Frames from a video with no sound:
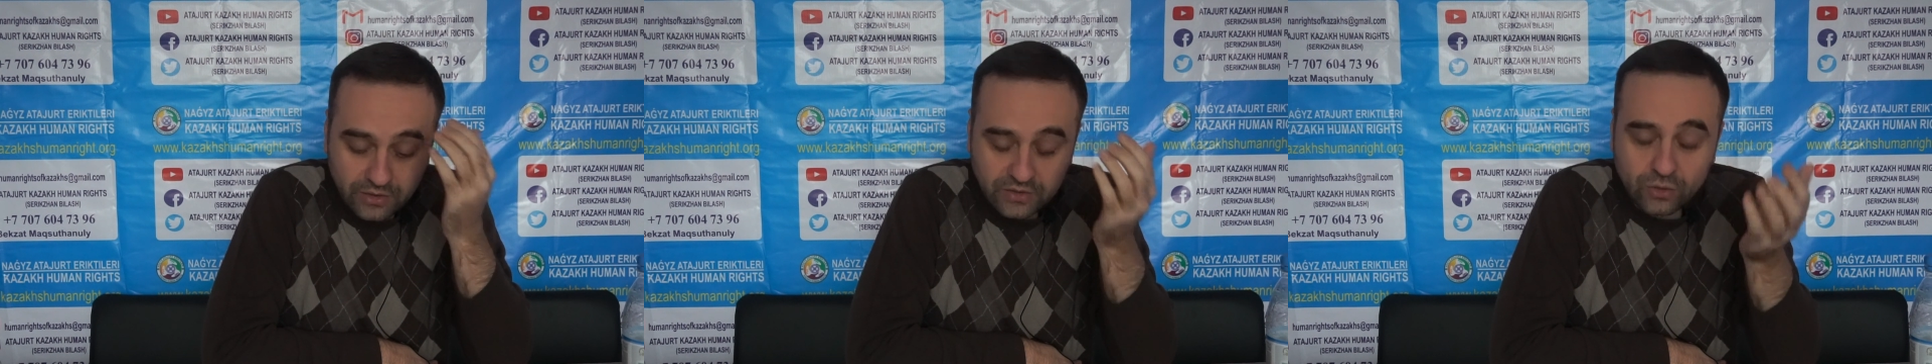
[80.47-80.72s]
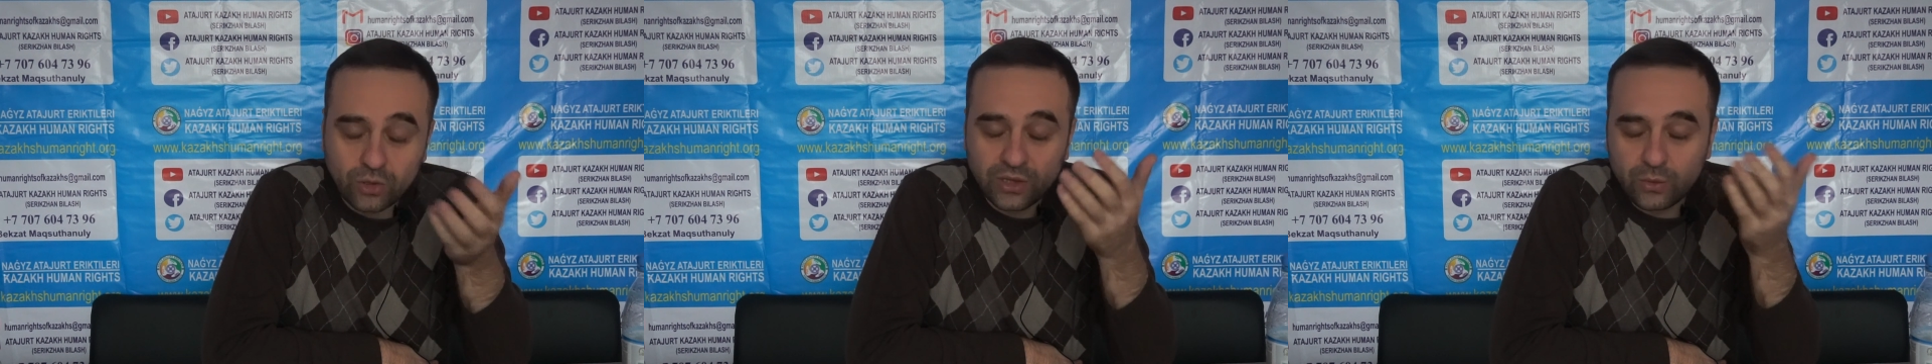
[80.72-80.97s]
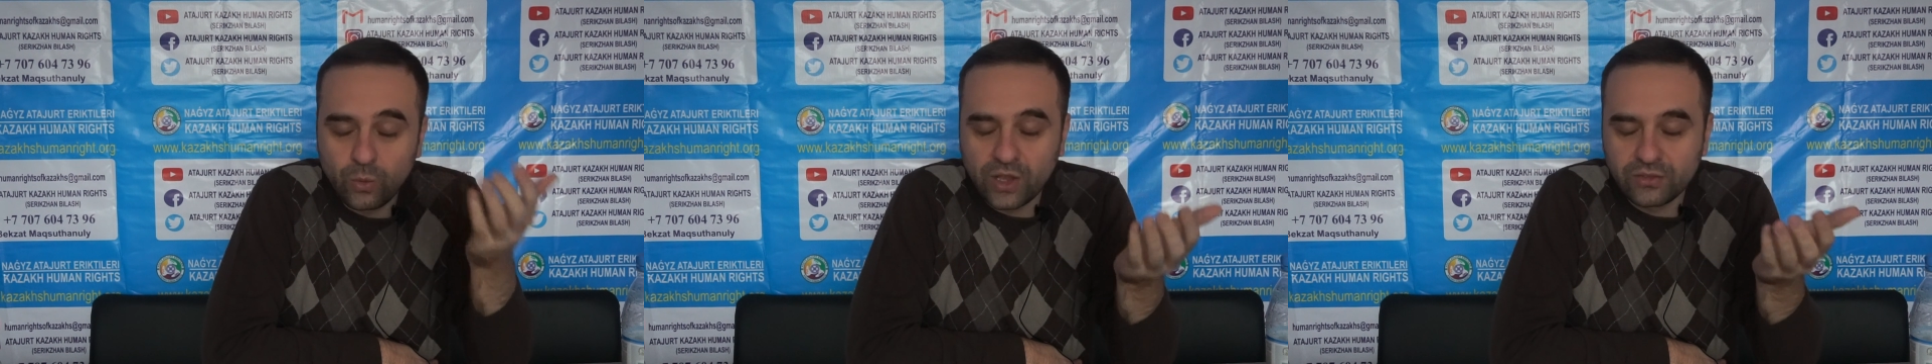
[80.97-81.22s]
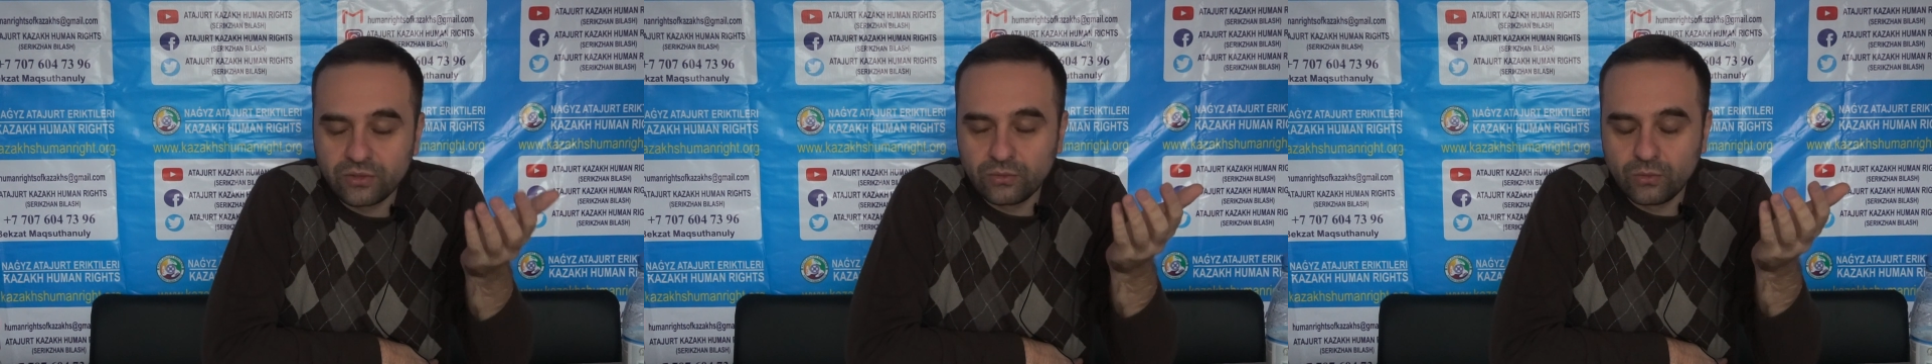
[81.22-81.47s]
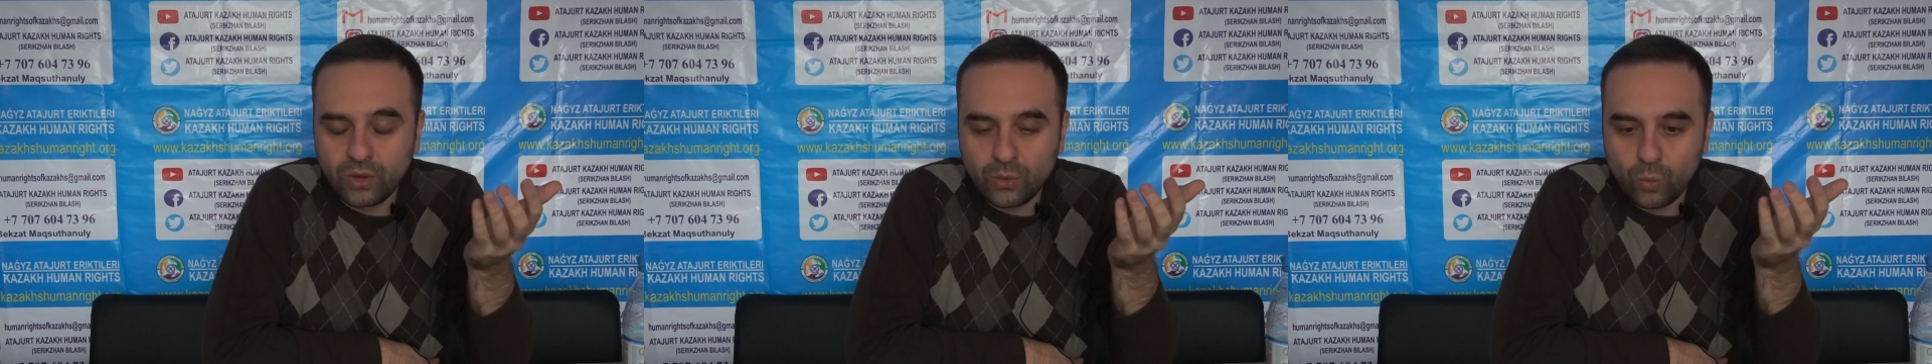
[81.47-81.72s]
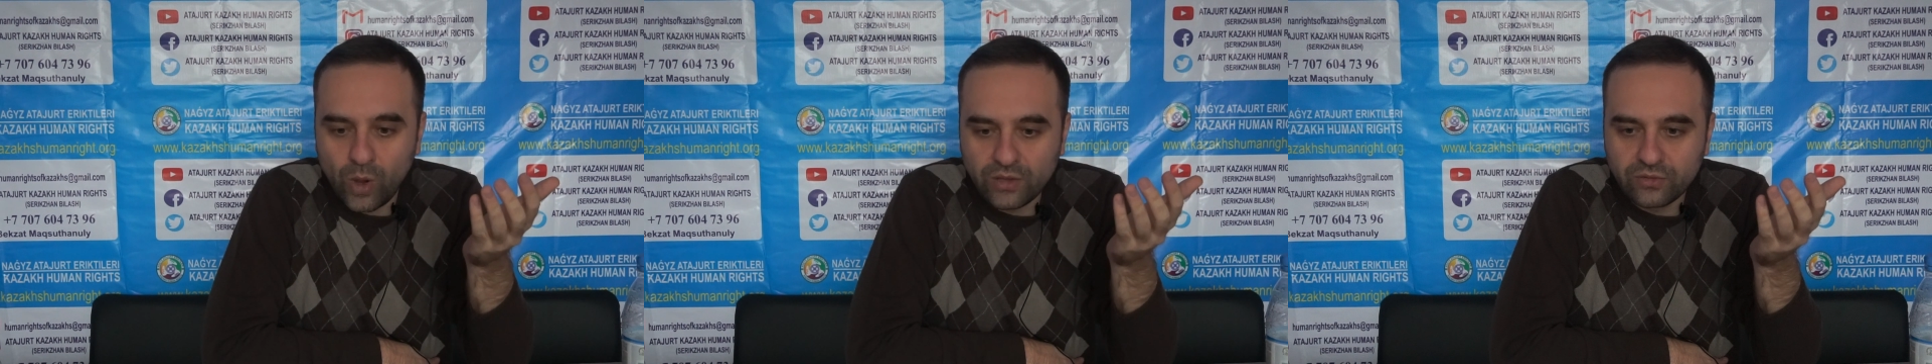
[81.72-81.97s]
Is only
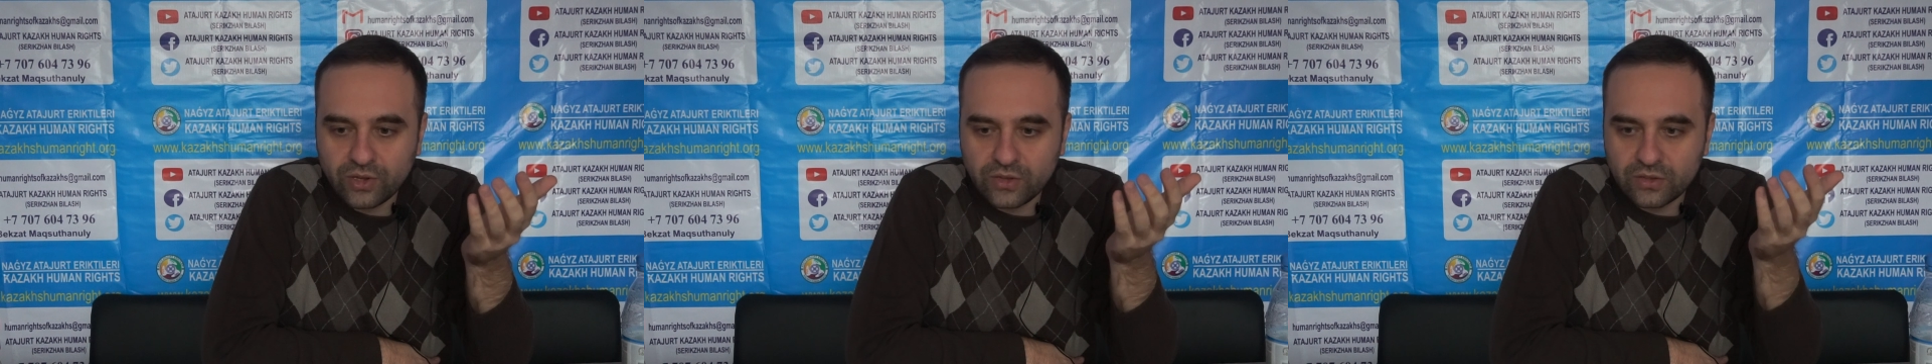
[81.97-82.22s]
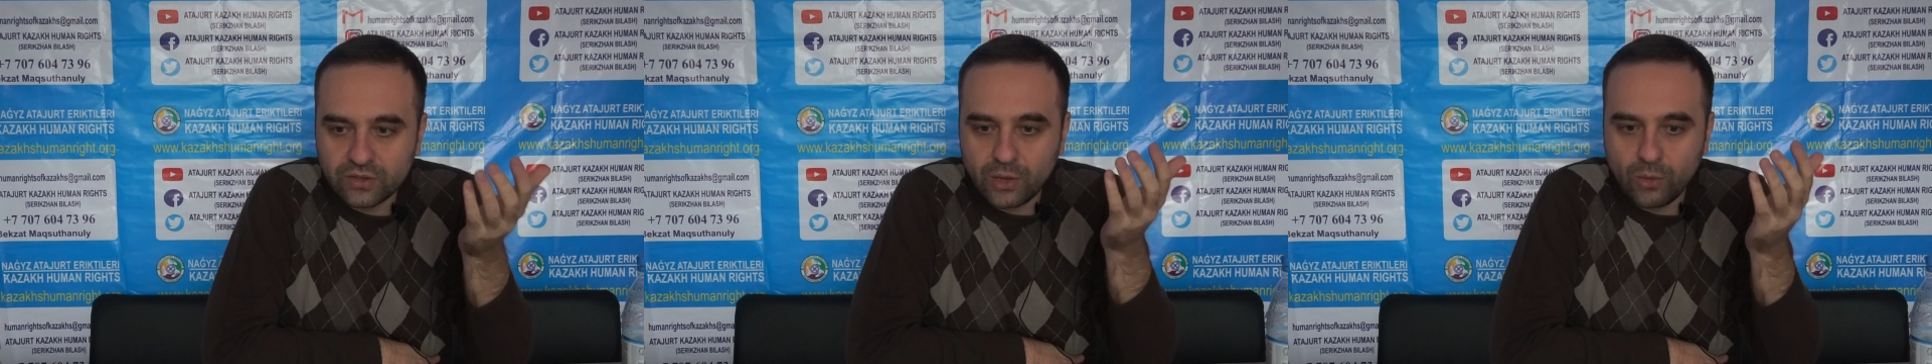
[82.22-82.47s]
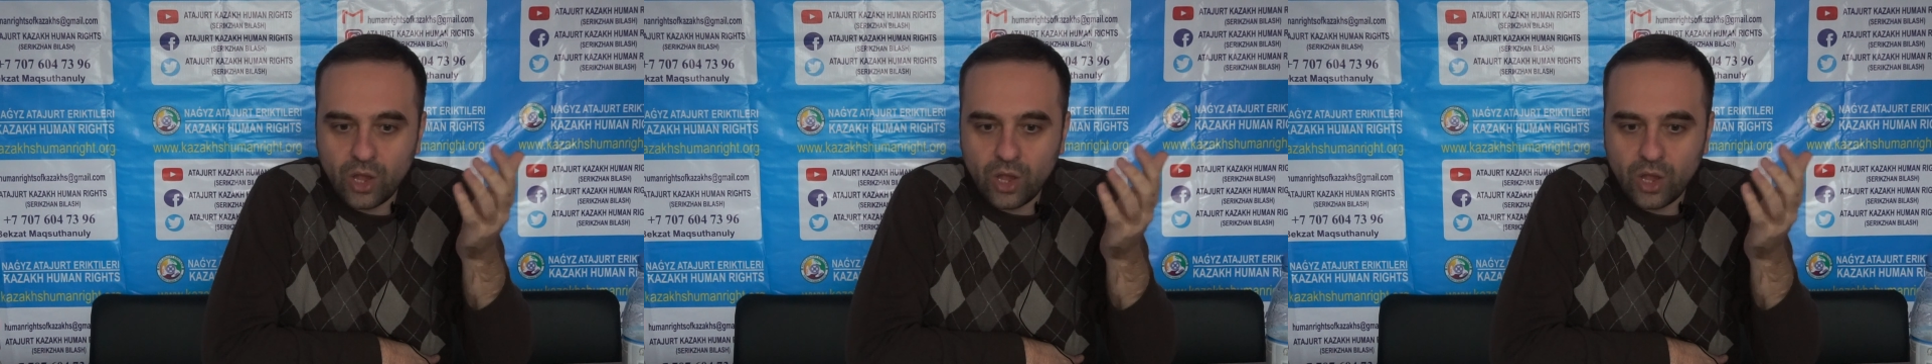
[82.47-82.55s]
one reason